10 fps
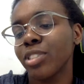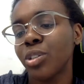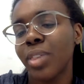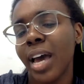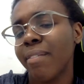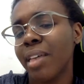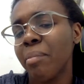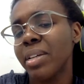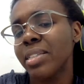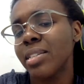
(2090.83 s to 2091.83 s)
do that, if
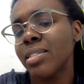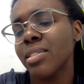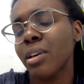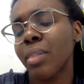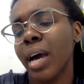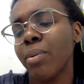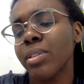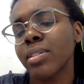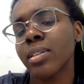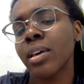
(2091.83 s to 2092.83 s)
that made sense. So that
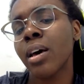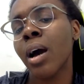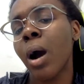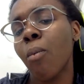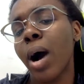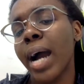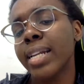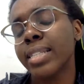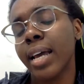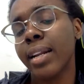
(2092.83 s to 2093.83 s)
was why I
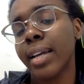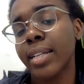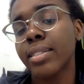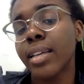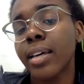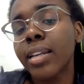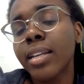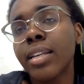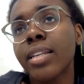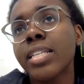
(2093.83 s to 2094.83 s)
decided against it.
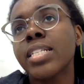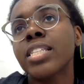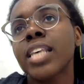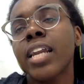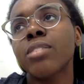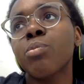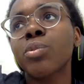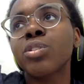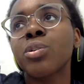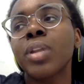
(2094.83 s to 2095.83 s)
And instead, it's
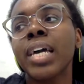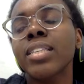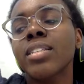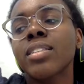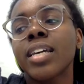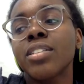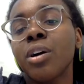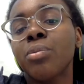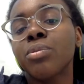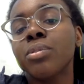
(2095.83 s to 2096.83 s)
more so like, since they
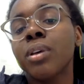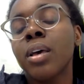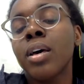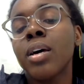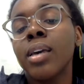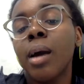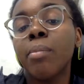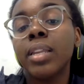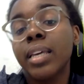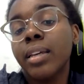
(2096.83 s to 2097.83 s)
don't come
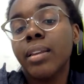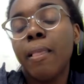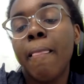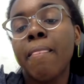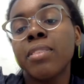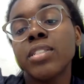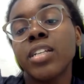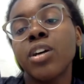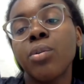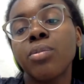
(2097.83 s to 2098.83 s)
clean, because
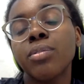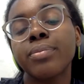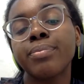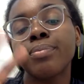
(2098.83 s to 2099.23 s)
they don't,